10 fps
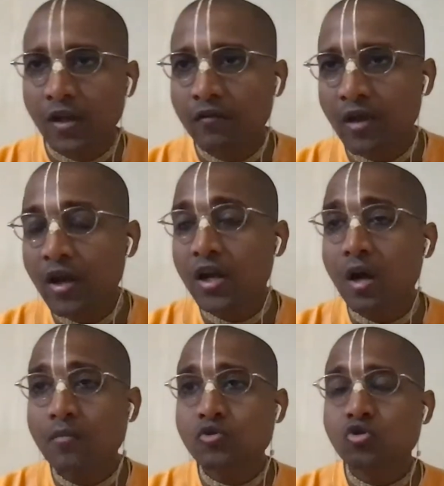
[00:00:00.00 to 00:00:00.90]
When it
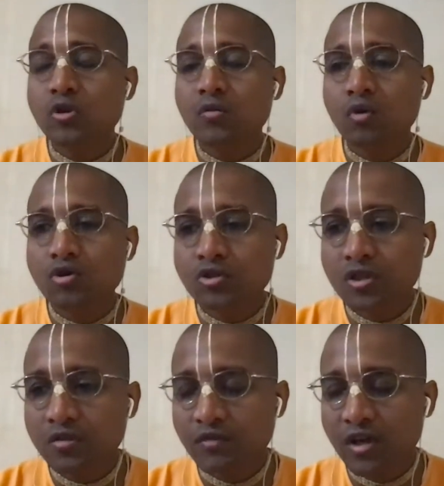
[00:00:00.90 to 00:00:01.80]
comes to
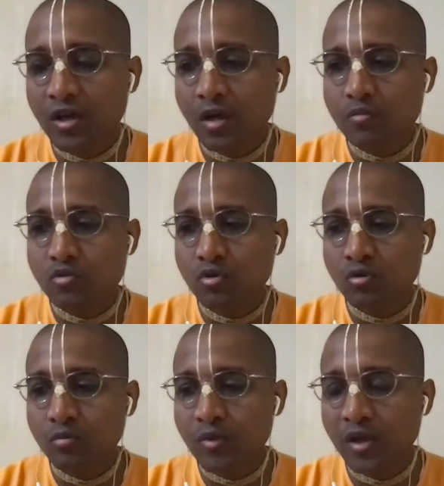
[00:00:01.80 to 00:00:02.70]
devotion, when it comes
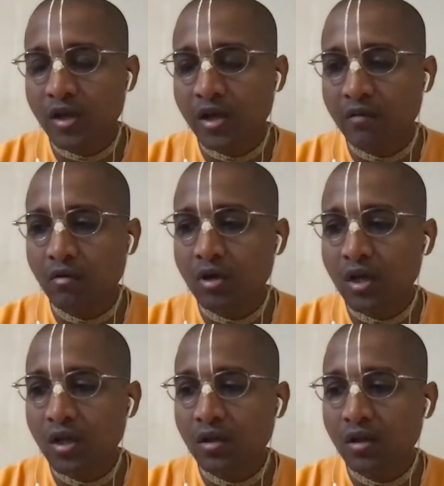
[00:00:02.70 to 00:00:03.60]
to being a
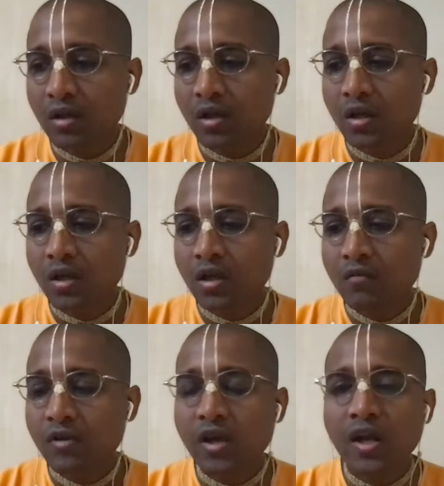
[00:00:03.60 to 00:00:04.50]
devotee,
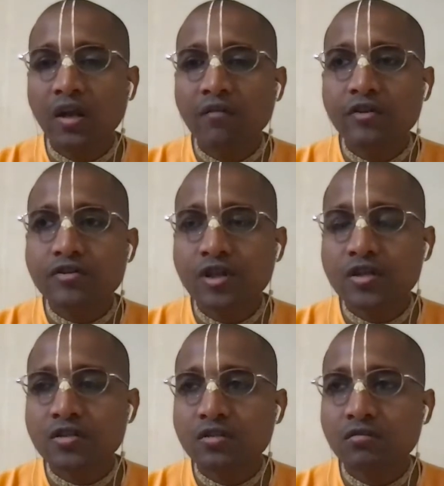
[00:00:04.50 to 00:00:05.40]
we can never
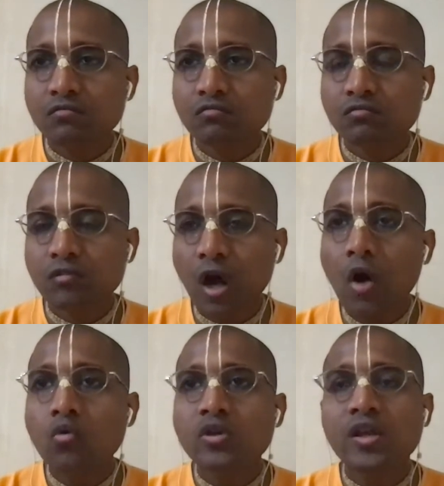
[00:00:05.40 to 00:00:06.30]
judge
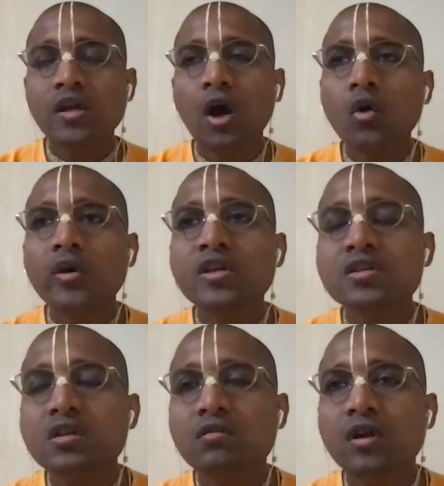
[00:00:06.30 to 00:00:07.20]
how each
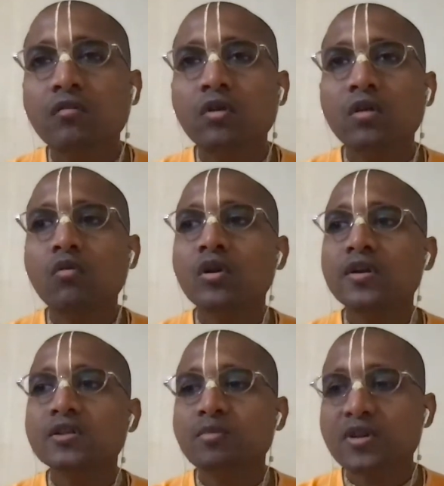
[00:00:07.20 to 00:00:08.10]
devotee
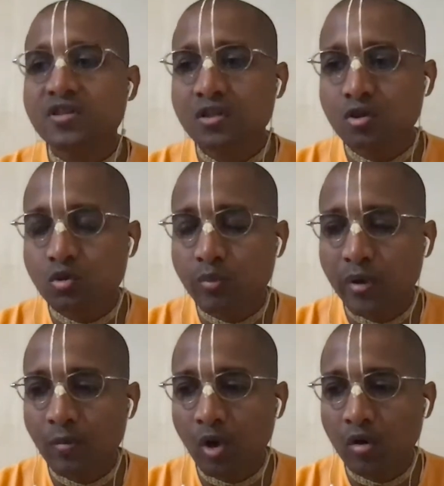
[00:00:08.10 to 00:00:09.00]
is pleasing the
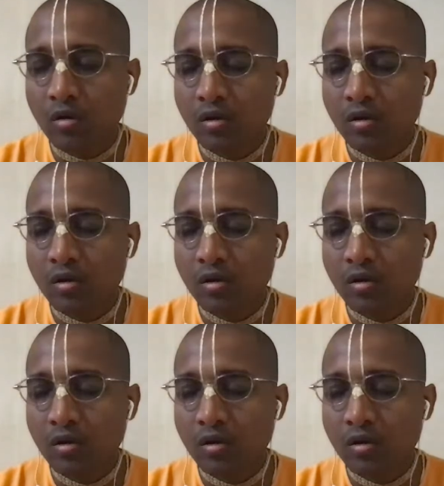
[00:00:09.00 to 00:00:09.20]
Supreme Lord.